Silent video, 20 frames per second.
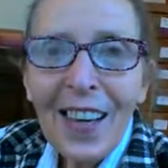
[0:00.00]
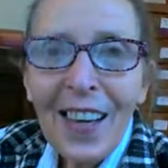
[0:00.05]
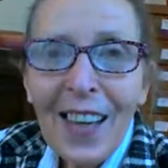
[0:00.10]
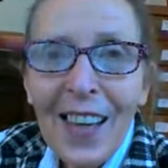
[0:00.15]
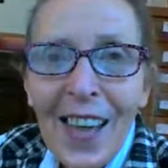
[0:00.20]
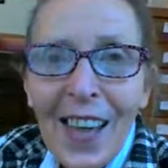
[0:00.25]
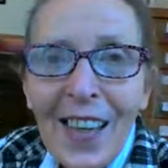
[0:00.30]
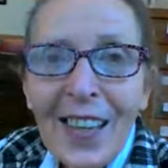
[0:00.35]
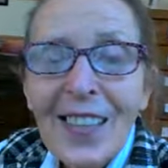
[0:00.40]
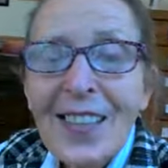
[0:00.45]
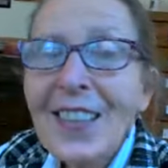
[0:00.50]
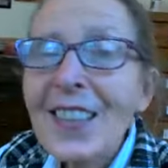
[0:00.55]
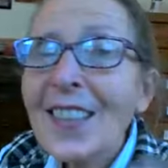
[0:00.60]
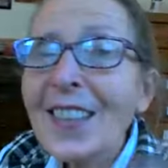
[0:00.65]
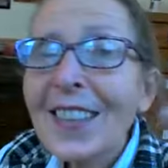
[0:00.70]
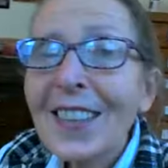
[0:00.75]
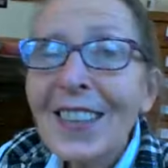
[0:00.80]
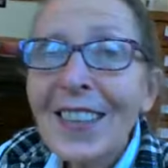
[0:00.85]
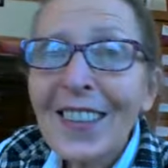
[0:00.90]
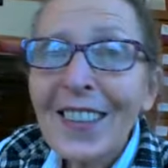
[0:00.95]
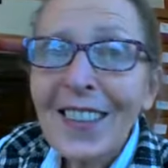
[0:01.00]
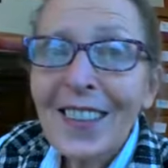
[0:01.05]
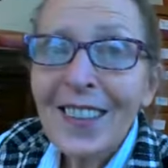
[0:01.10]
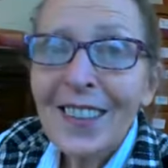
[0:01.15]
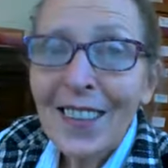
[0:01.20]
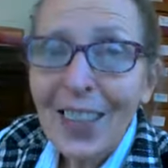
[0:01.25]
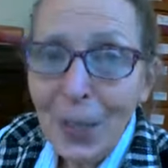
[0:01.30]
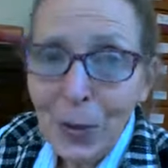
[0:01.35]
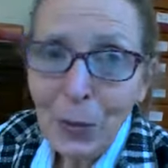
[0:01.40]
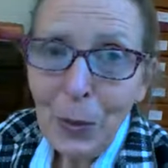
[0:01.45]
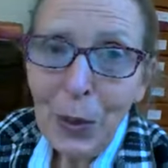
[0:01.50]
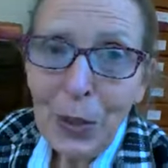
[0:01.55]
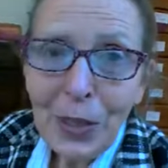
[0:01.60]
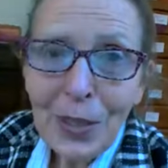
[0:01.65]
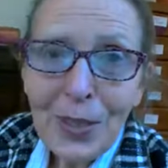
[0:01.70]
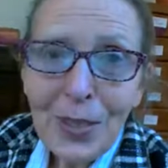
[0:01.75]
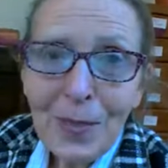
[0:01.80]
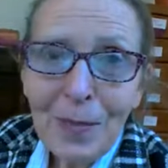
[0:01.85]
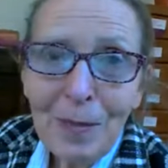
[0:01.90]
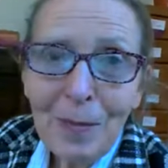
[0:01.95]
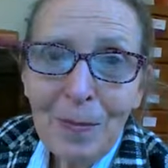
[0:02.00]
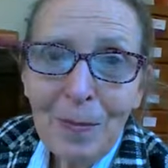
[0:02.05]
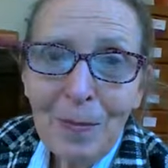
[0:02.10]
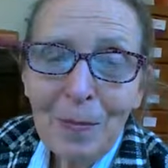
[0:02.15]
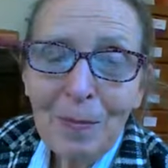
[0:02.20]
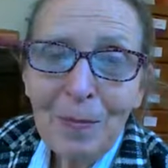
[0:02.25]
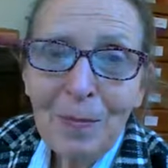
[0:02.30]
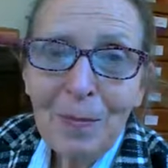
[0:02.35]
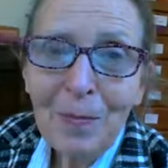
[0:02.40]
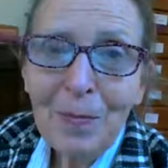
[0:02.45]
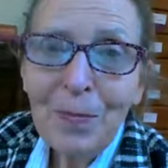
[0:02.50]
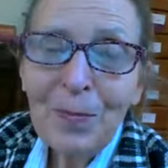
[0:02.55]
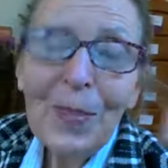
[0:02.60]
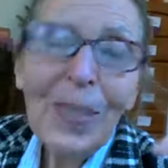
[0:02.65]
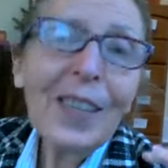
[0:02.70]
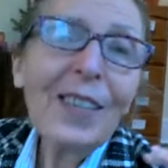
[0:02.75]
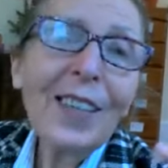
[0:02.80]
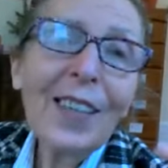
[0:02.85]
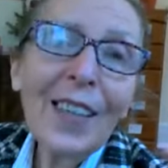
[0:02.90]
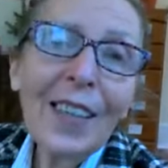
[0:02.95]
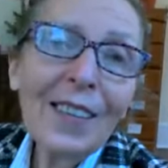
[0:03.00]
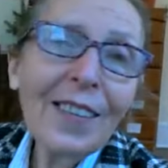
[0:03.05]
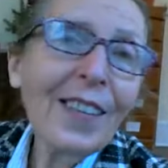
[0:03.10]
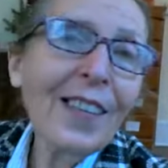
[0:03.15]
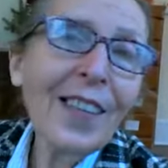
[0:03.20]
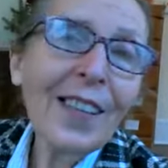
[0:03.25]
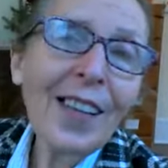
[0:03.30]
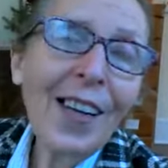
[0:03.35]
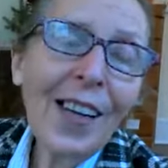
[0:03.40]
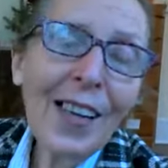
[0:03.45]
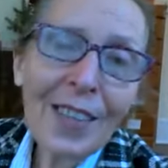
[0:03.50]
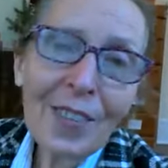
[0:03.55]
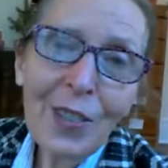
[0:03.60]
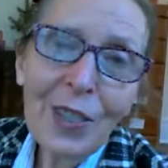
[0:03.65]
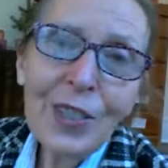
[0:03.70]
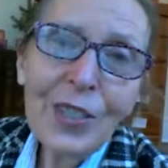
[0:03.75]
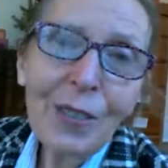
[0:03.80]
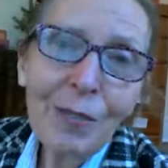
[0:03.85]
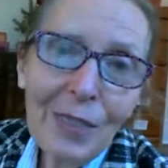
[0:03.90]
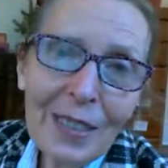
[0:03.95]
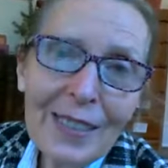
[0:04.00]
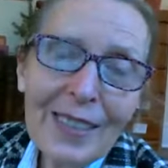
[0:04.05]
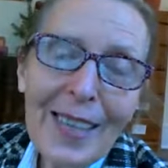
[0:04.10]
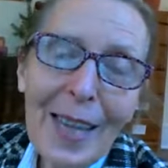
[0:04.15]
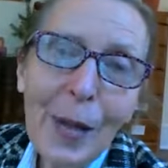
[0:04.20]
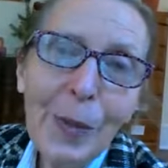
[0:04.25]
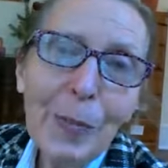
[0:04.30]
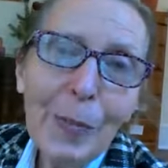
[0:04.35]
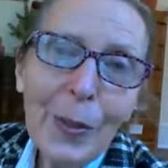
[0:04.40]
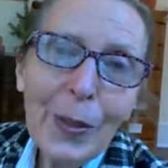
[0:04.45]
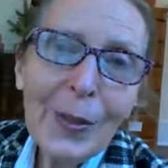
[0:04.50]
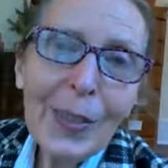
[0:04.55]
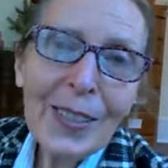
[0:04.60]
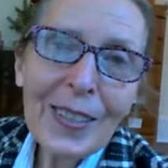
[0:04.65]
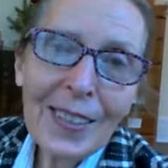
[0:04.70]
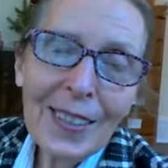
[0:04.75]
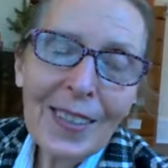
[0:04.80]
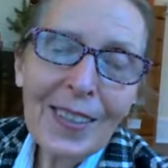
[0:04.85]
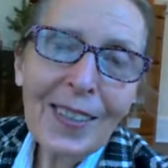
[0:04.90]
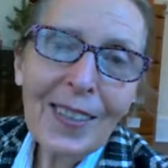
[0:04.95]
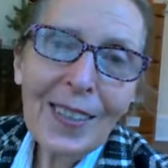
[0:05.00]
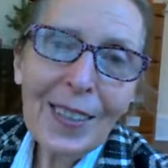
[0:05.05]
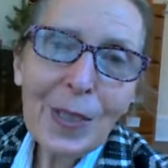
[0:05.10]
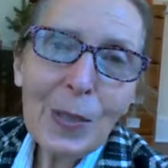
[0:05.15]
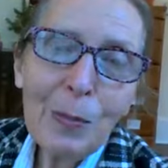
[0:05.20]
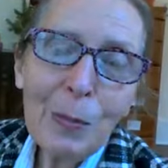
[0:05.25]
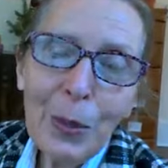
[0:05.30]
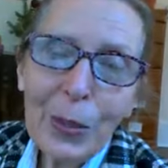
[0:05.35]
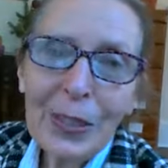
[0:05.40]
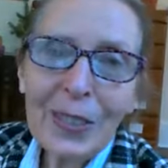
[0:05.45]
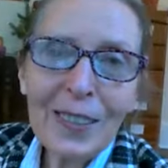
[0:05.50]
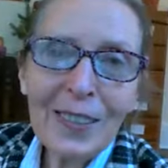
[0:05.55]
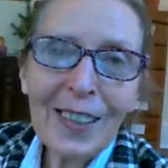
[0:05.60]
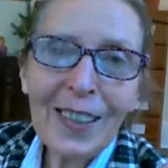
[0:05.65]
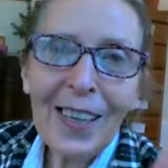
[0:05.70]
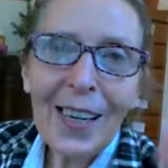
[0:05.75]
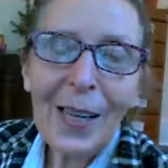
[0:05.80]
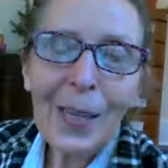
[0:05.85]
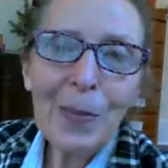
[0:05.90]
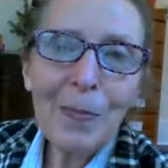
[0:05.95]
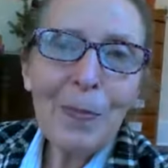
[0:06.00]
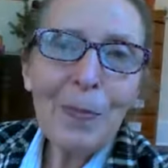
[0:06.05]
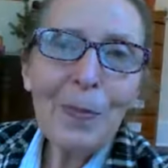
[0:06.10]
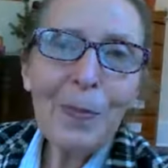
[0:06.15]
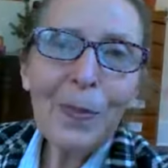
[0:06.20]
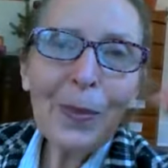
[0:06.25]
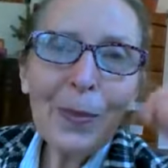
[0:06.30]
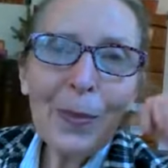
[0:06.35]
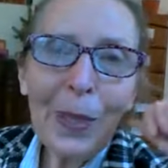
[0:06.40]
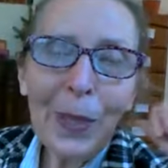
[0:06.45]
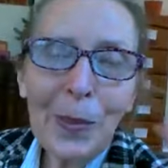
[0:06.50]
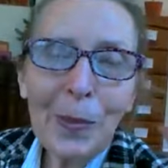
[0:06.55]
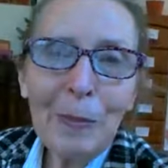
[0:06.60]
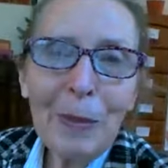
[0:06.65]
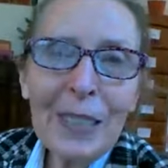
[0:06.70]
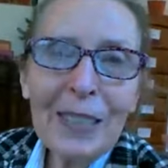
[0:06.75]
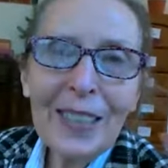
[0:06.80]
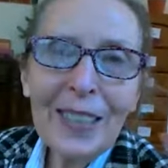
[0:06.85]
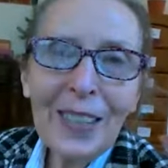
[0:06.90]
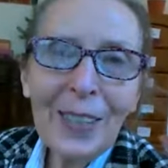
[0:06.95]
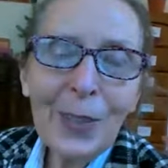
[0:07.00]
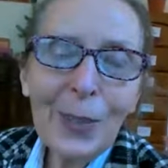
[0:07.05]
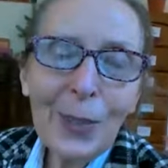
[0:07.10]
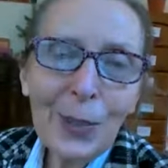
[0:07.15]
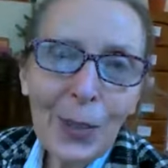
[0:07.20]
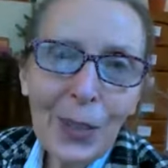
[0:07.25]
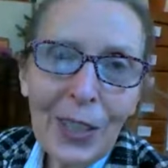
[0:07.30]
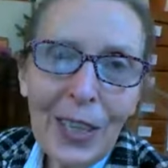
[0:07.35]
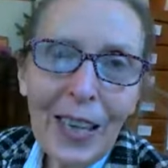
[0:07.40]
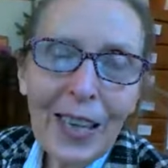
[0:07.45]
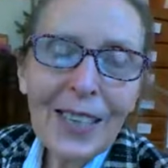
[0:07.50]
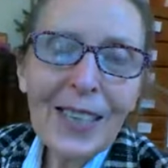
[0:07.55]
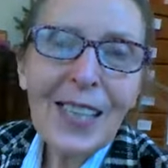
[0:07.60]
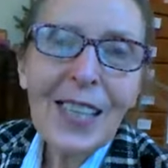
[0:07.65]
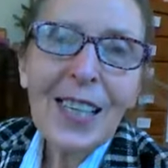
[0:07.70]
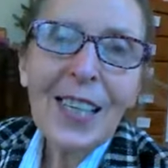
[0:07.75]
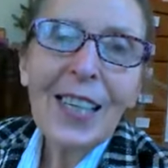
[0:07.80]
and it works. And again, there are hundreds of examples in these books that I'm recommending you look at.